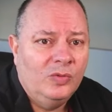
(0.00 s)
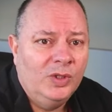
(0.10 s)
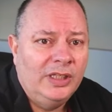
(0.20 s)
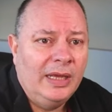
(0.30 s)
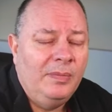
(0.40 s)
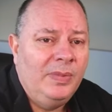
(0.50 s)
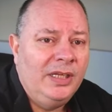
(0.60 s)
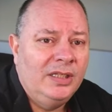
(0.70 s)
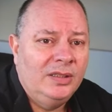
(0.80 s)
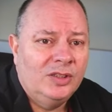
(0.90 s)
would then
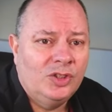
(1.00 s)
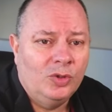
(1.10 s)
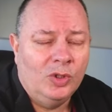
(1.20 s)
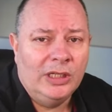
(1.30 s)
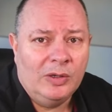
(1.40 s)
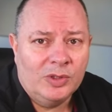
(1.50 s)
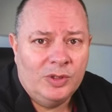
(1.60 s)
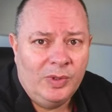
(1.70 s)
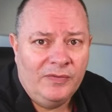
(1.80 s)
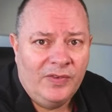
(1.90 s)
be sold out
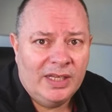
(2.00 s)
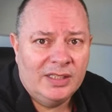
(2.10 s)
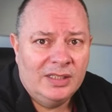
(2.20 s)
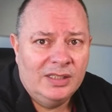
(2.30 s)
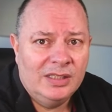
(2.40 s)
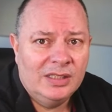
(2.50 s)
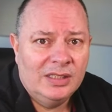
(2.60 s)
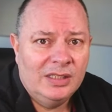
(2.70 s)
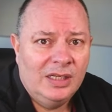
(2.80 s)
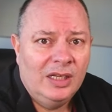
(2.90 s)
to investors
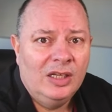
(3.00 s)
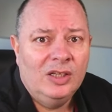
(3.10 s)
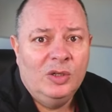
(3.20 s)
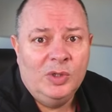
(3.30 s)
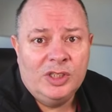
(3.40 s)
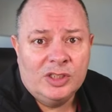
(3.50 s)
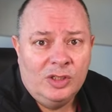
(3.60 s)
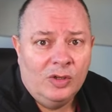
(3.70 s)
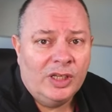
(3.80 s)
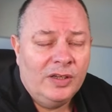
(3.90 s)
who are just
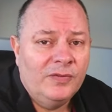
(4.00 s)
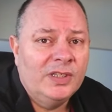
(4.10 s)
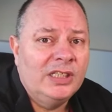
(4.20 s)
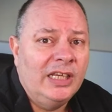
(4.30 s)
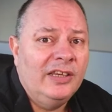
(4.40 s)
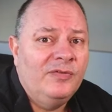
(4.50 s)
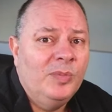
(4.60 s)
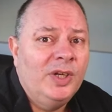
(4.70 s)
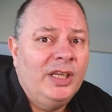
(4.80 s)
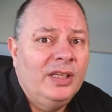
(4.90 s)
looking for safe
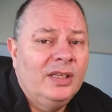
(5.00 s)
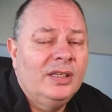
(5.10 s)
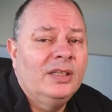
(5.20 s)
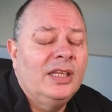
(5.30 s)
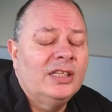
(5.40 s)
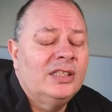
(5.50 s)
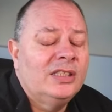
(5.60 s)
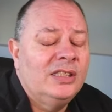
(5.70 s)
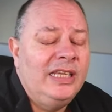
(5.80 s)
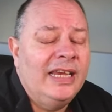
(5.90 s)
money.
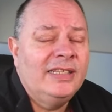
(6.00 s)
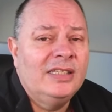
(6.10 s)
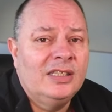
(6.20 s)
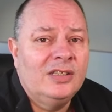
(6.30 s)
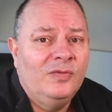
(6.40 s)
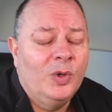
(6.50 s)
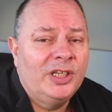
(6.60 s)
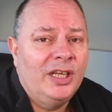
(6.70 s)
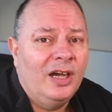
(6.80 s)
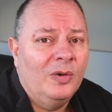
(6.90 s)
That's the essence of
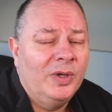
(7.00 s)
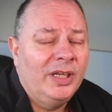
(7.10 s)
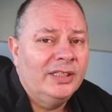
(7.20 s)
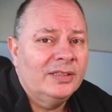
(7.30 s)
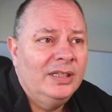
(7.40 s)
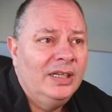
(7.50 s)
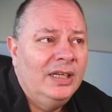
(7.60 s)
what Darwin is.